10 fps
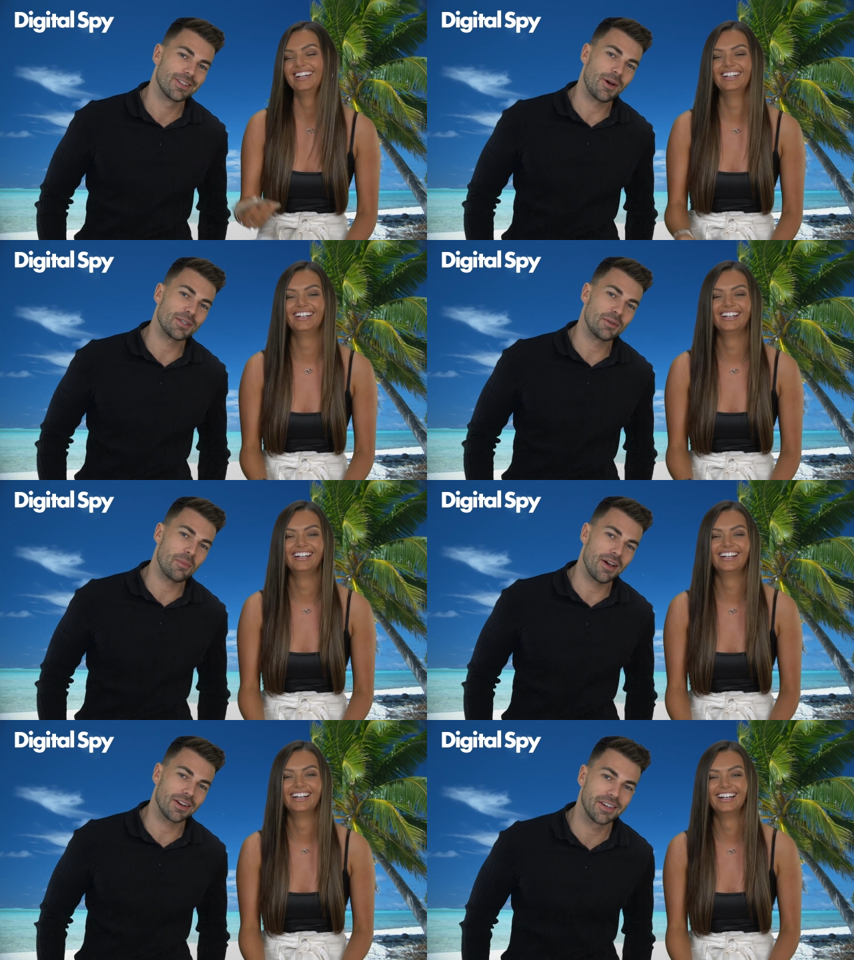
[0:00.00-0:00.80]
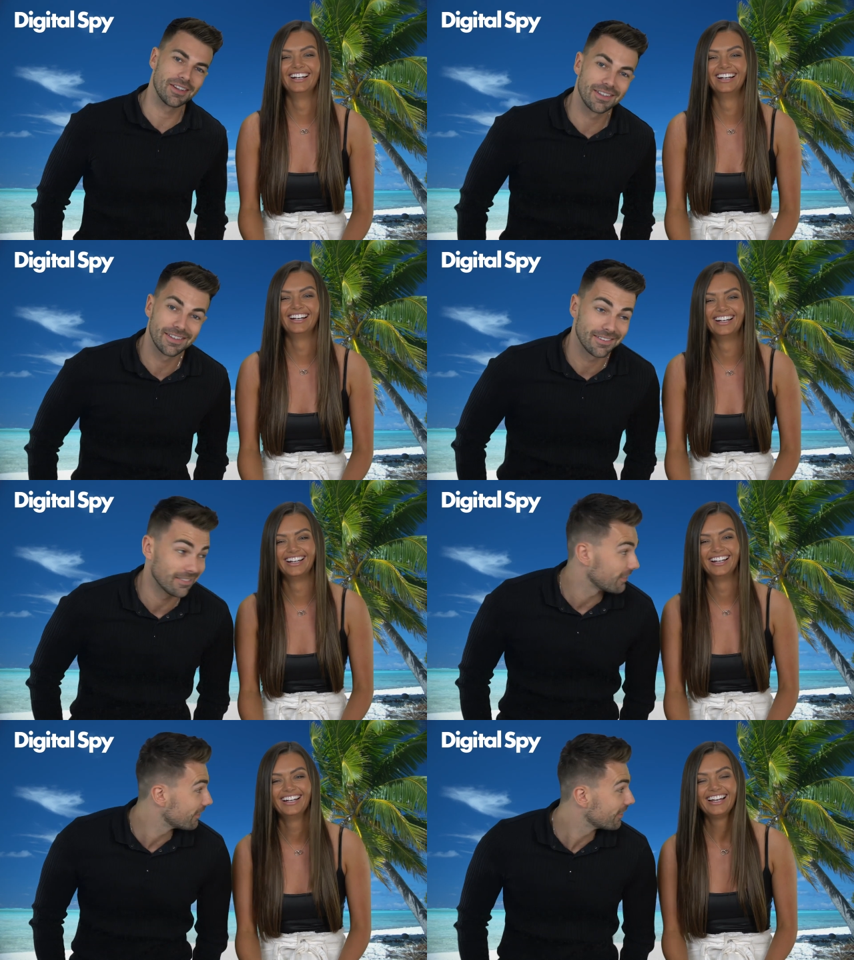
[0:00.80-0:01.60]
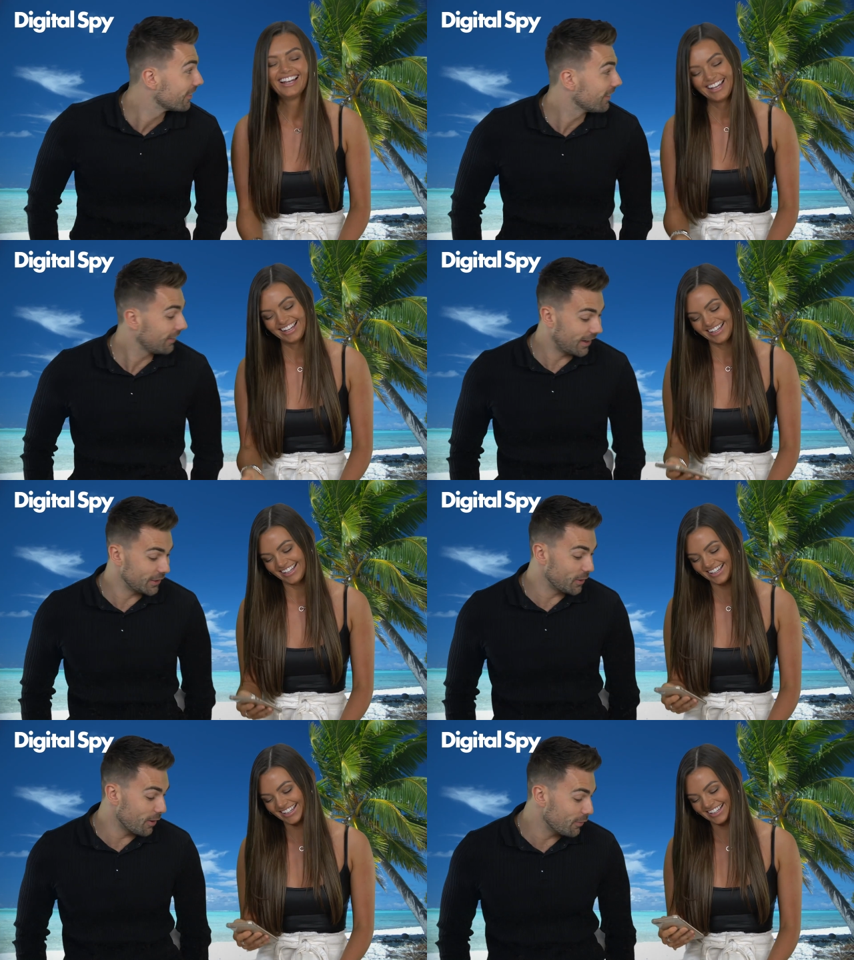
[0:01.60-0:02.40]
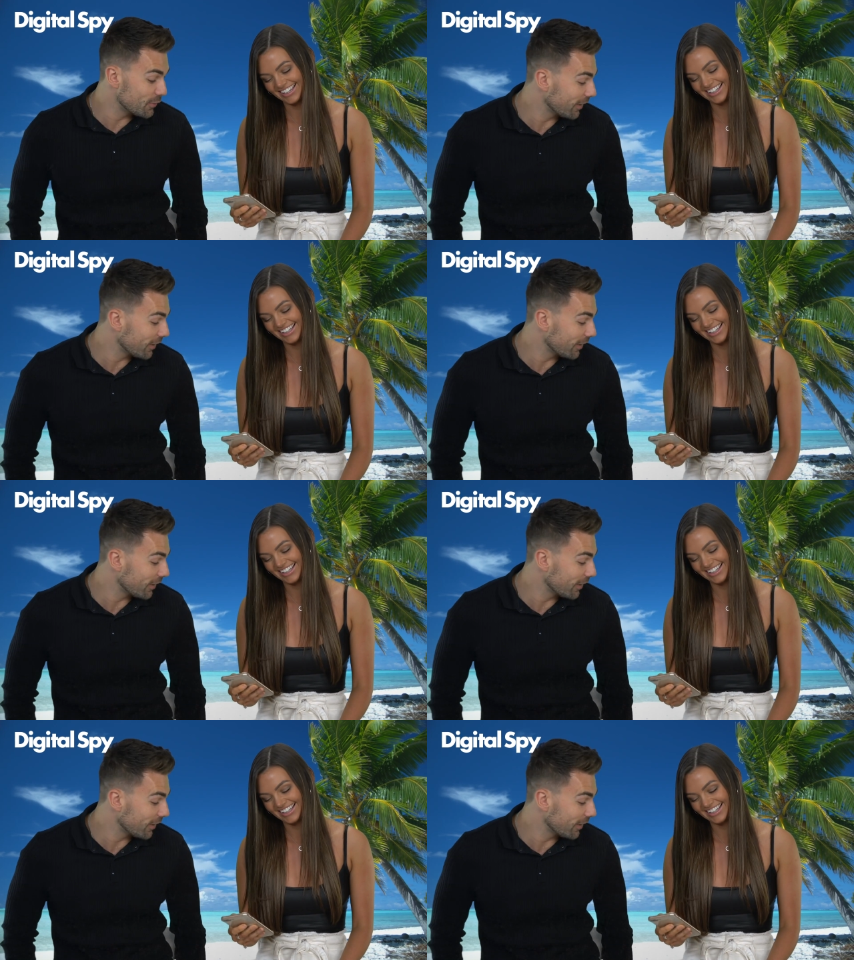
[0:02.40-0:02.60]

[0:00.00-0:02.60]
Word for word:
Speaker 1: Question mark. Are you going for